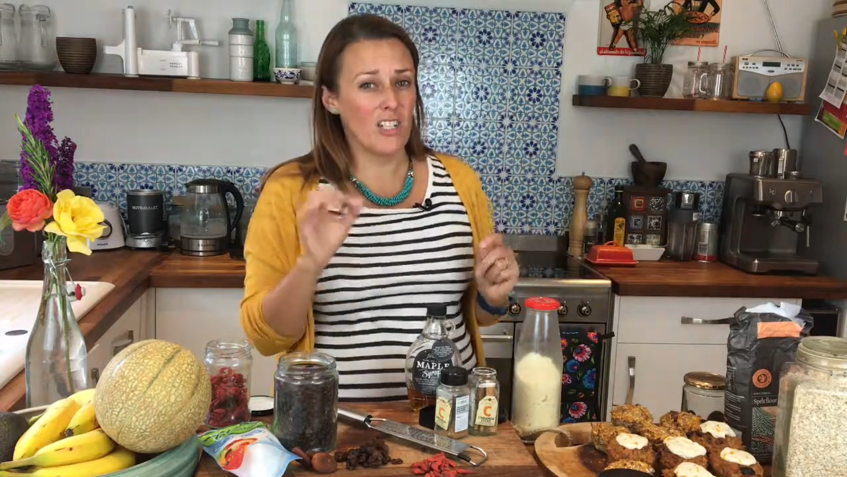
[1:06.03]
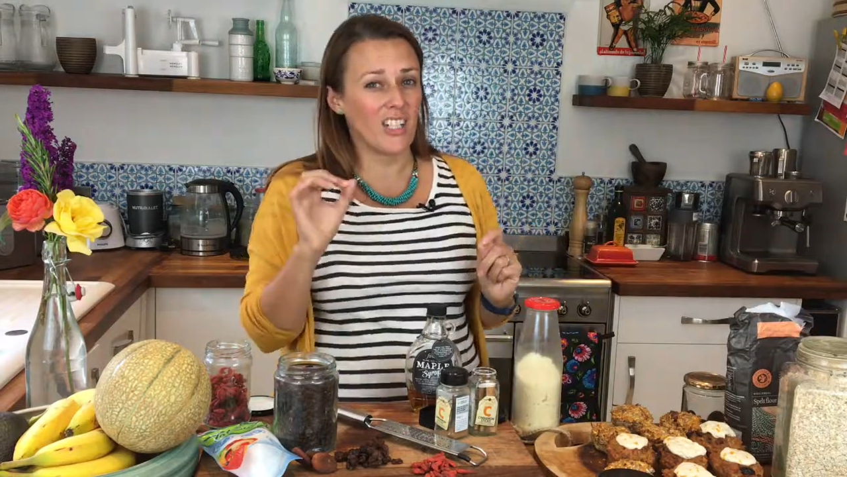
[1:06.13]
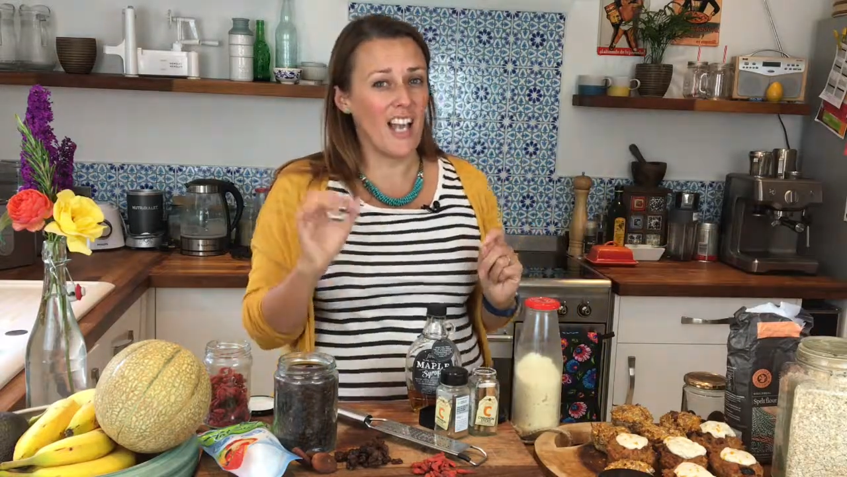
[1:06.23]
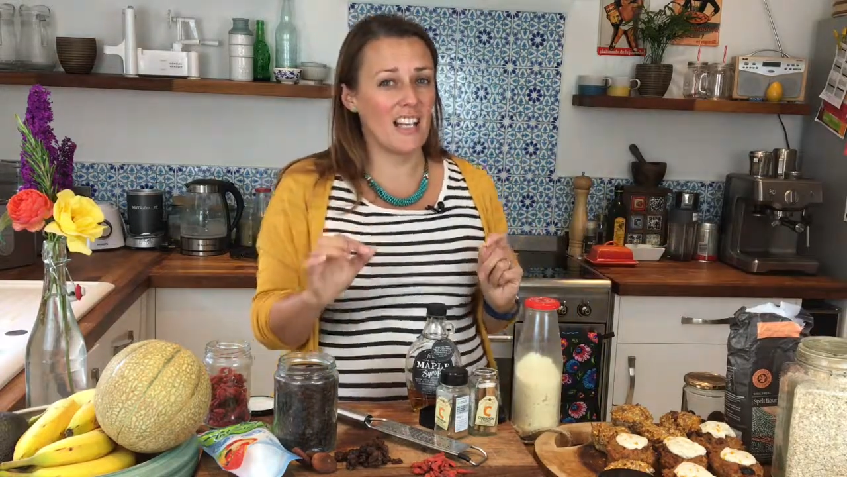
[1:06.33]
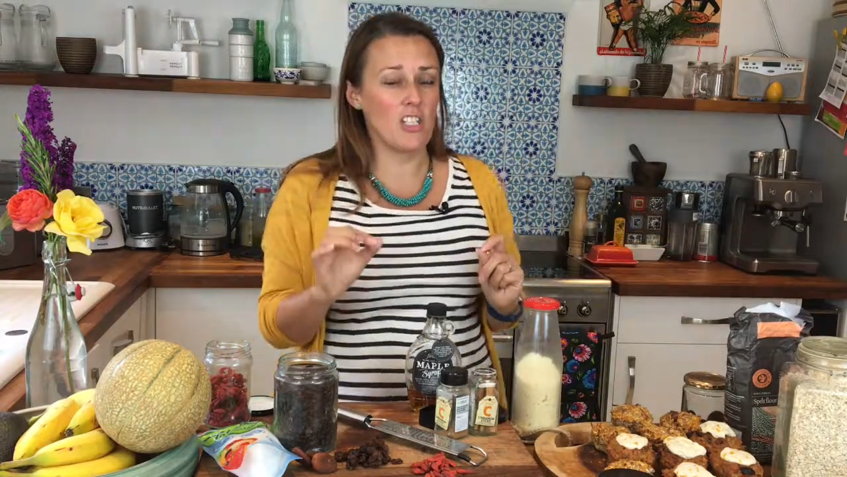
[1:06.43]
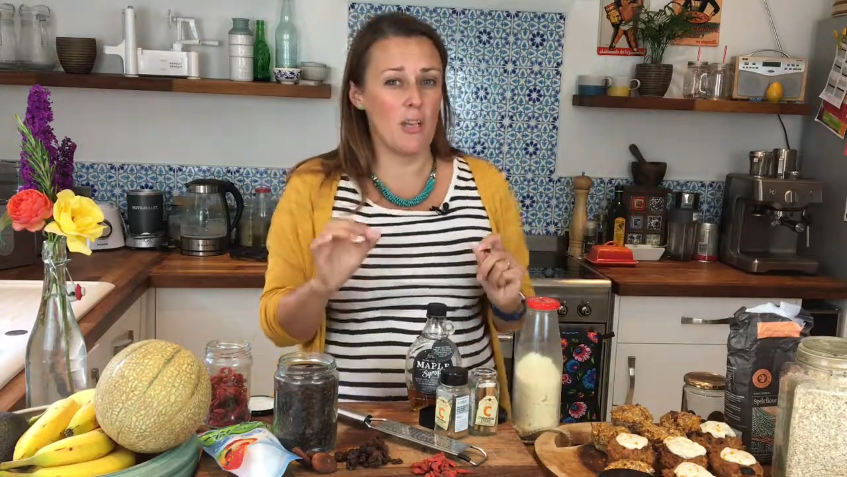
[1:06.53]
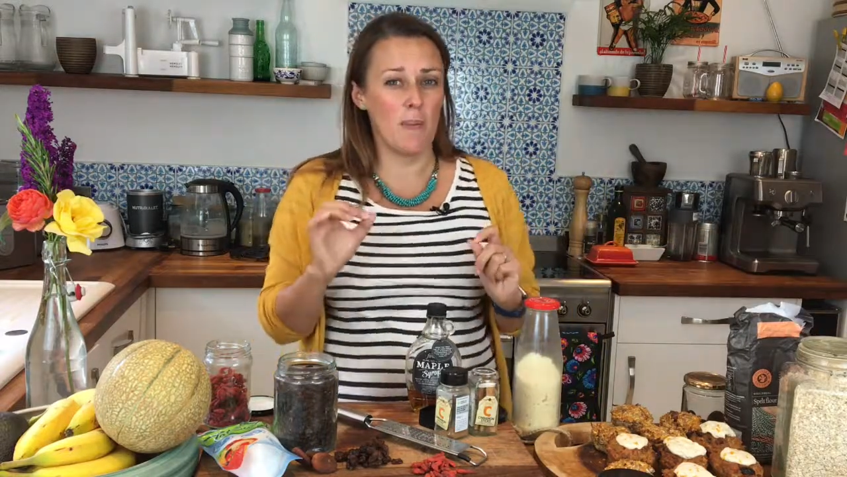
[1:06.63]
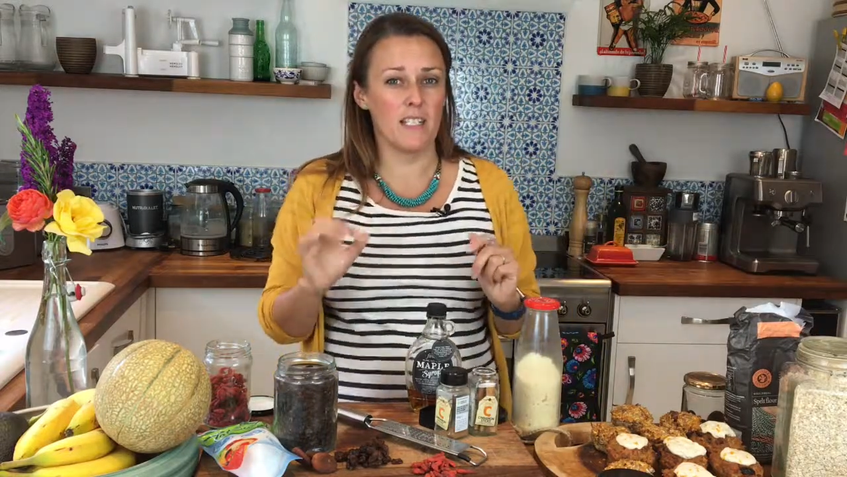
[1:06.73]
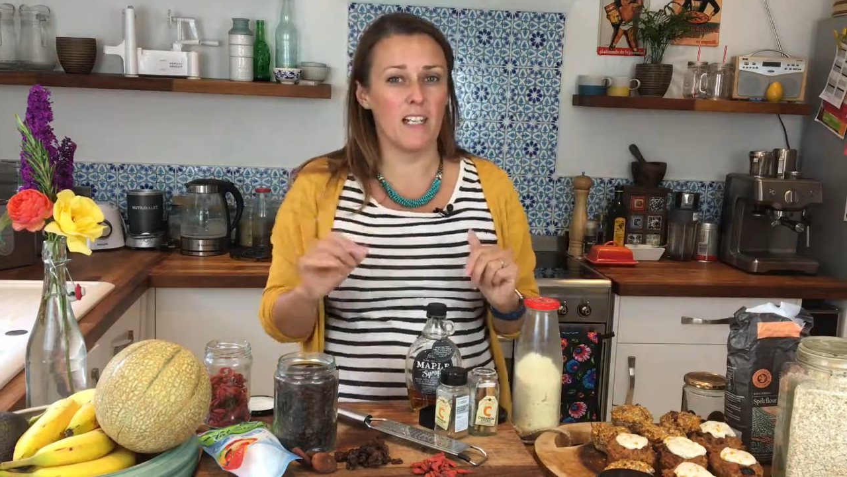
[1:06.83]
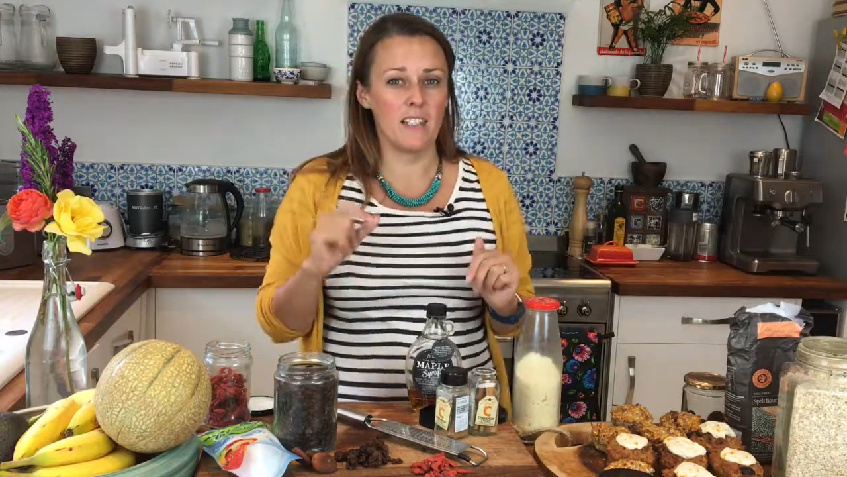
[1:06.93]
your cakes and your
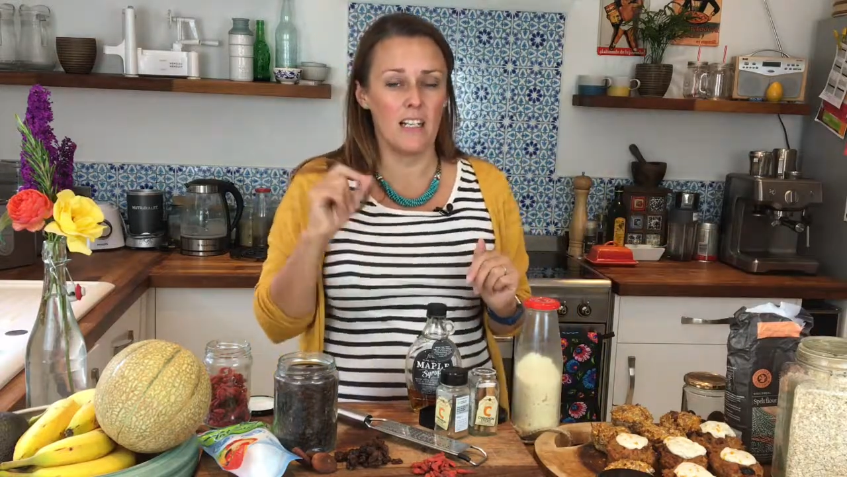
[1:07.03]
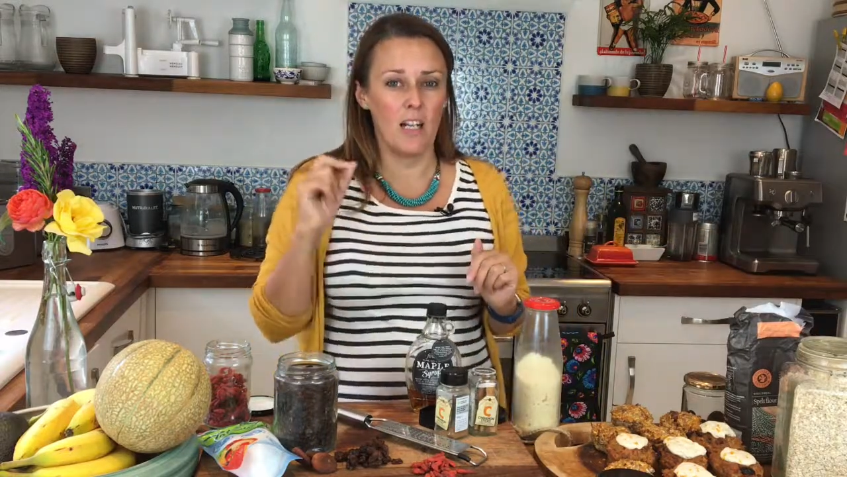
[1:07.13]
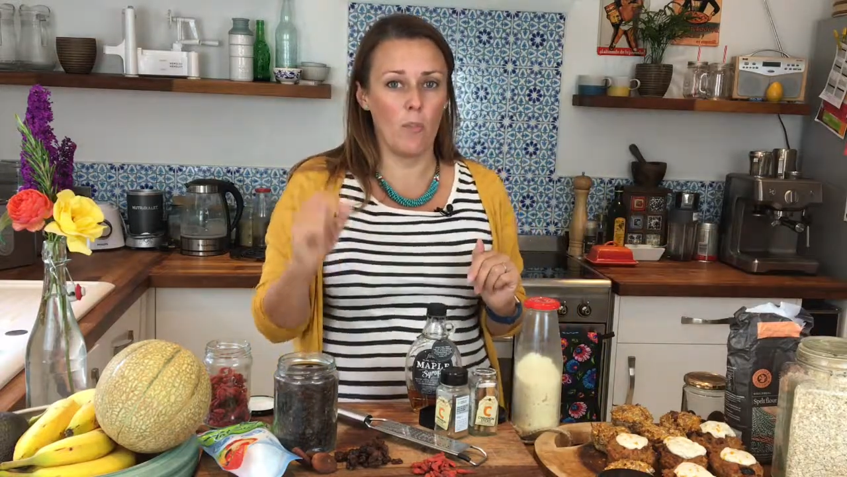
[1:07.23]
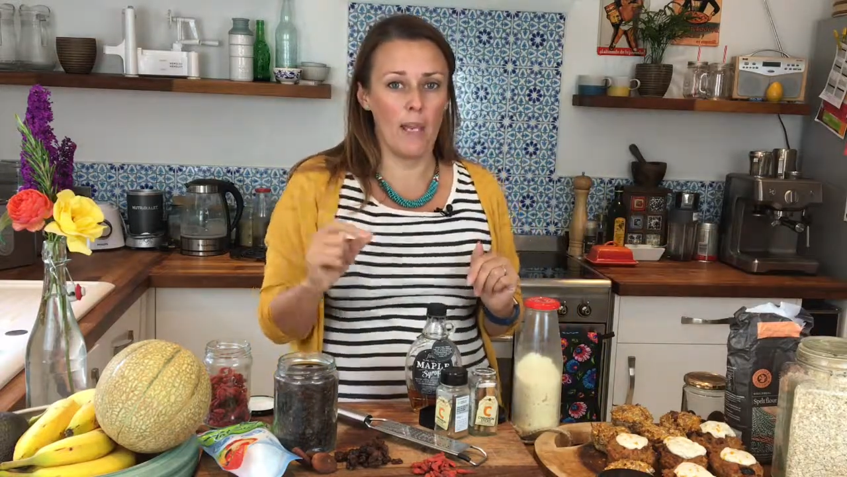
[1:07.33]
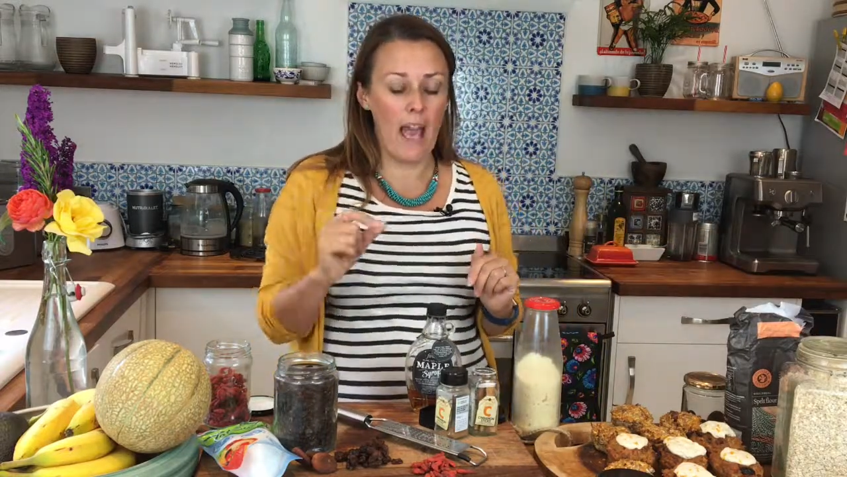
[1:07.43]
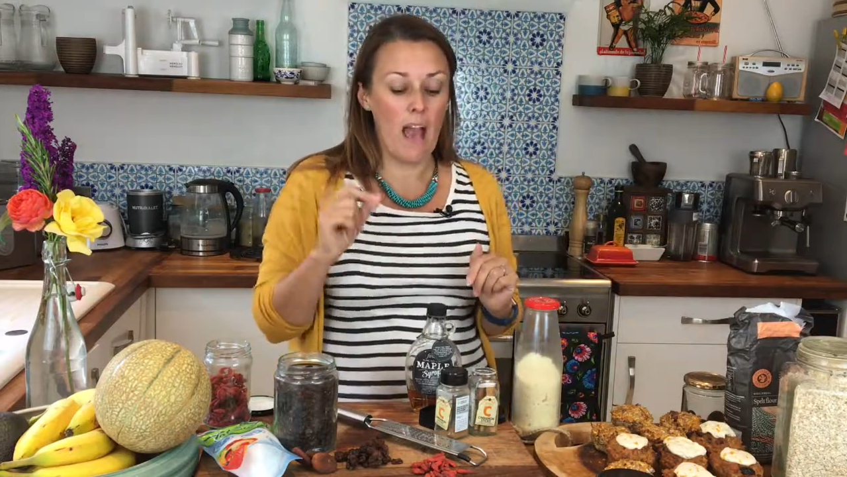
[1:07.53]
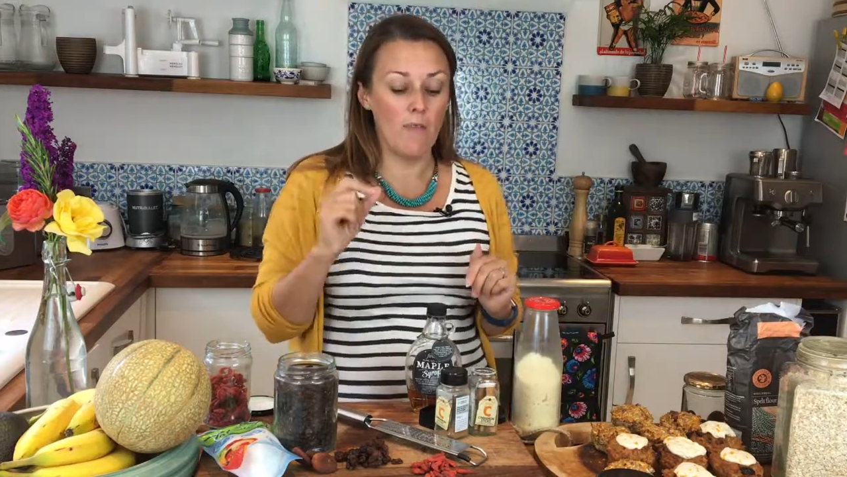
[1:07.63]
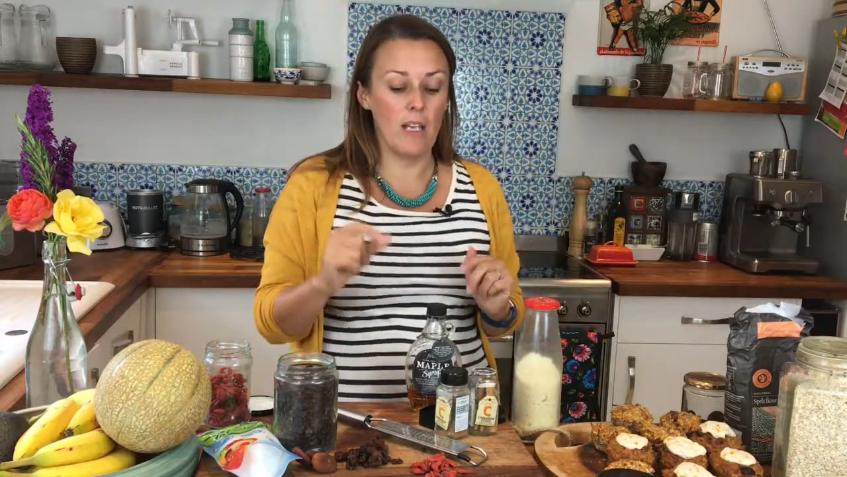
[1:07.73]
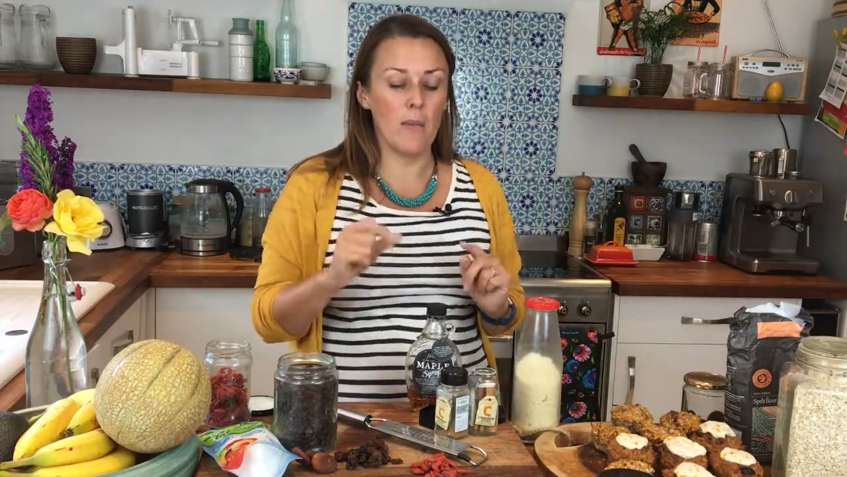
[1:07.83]
biscuits a little bit heavy,